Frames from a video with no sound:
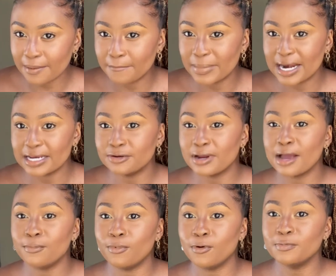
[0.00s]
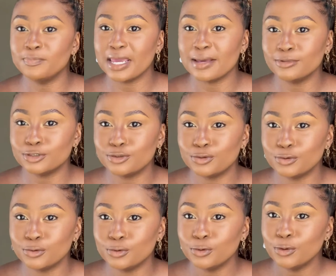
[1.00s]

but I won't be able to